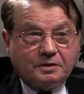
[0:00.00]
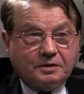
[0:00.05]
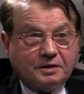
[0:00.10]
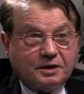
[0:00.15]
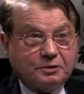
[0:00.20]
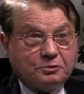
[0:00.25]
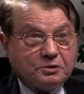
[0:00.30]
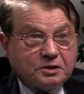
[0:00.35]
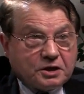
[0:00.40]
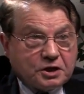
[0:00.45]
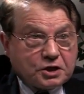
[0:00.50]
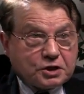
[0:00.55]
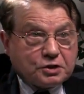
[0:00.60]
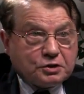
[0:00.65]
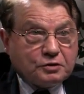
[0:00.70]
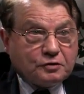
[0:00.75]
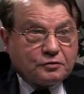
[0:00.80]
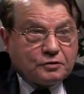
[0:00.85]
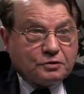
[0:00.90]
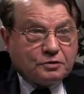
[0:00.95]

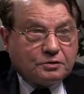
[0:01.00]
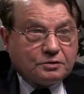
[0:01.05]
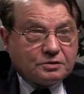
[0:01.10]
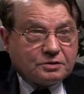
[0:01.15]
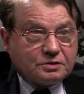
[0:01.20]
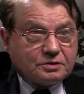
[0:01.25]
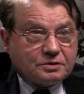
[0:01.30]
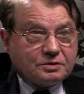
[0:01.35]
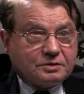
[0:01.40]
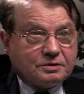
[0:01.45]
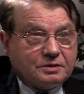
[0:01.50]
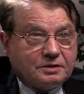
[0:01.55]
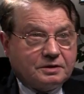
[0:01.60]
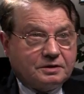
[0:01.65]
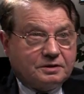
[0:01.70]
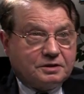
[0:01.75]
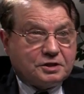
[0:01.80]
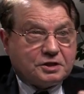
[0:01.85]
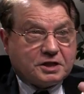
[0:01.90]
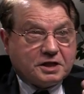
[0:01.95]
Education, of course,
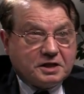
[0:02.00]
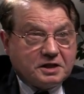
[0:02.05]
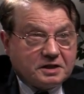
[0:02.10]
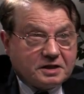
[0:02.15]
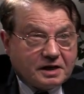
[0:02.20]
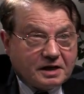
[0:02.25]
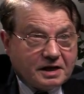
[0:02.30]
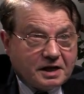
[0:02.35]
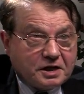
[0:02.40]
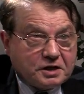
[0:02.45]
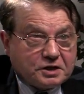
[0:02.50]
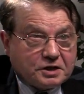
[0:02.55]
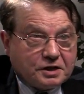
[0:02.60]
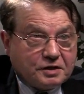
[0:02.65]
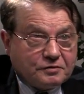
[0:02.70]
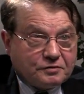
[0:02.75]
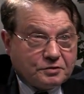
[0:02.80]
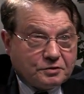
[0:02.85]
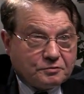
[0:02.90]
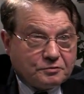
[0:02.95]
genital
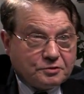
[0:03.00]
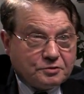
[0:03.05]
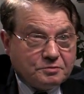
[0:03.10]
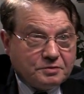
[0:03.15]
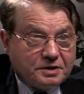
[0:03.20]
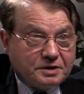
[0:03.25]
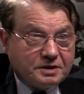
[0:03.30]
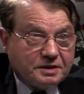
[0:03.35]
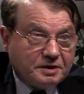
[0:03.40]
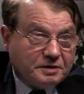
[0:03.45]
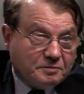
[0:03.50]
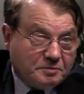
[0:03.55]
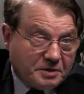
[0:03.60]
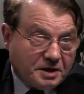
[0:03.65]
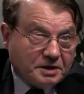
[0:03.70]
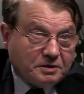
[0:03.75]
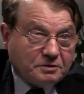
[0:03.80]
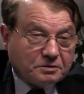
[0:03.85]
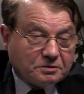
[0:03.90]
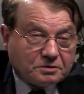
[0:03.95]
hygiene for women and
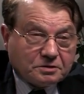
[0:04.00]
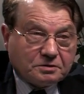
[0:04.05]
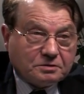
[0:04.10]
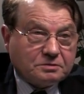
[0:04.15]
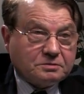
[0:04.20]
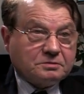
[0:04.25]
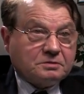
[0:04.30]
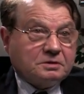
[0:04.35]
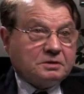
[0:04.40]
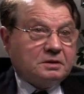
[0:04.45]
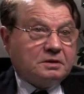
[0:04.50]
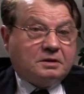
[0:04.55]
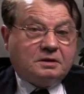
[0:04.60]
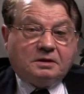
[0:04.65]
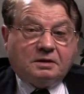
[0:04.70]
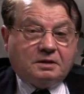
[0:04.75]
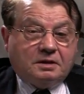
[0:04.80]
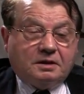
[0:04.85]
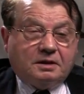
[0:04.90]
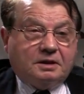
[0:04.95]
men also.
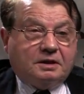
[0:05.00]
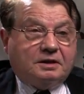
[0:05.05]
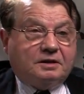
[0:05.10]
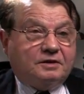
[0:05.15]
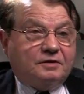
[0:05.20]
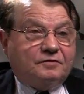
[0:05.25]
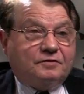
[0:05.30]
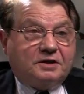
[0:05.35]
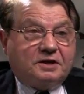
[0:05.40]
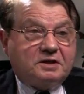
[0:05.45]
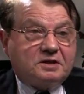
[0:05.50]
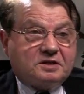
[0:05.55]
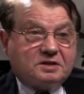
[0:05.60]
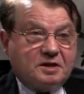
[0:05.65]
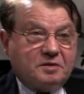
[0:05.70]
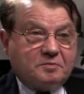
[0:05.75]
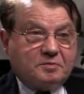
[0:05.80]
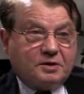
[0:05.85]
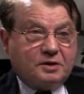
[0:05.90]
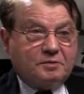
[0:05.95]
Very
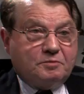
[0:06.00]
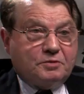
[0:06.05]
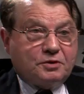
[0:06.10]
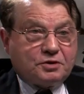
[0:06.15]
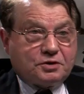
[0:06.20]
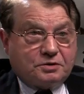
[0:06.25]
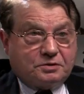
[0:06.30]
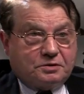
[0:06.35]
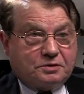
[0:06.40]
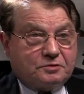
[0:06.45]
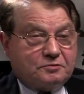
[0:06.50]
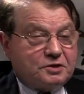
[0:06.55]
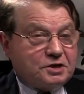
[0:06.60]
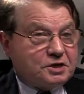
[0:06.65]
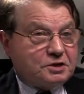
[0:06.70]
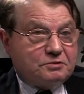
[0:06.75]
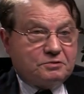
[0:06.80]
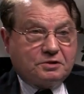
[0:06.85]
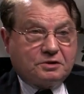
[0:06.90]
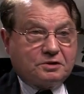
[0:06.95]
simple measure,
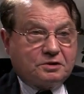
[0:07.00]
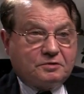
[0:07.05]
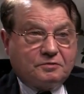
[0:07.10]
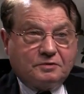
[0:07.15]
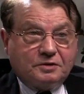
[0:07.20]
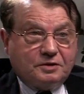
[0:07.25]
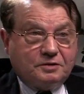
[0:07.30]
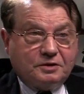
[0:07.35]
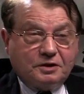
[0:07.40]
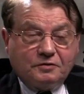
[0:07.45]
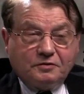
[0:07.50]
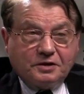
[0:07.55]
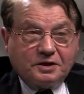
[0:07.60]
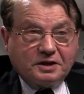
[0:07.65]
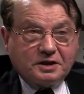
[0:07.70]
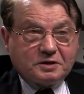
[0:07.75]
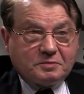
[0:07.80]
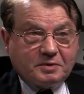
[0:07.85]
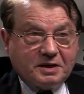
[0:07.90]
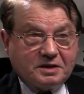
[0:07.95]
which not very
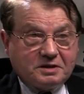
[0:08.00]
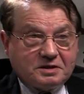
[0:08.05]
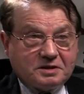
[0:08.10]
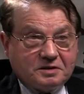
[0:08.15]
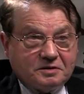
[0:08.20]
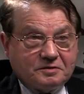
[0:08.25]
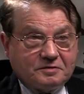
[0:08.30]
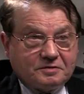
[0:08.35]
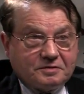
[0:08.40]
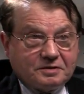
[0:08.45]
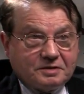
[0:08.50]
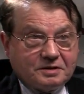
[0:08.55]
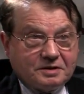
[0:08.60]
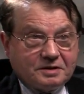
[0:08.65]
expensive,